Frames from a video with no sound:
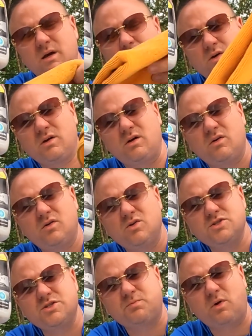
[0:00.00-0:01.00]
I'm gonna
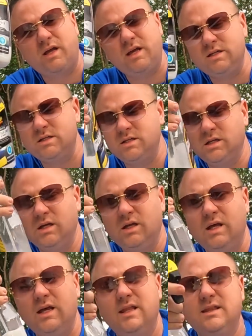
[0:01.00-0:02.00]
spray it.
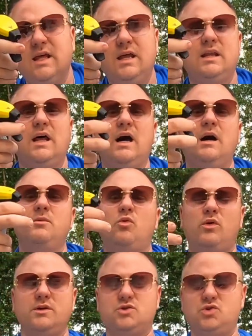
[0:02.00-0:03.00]
Then I'm
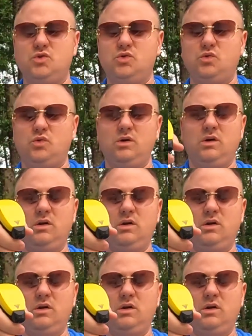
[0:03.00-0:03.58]
going to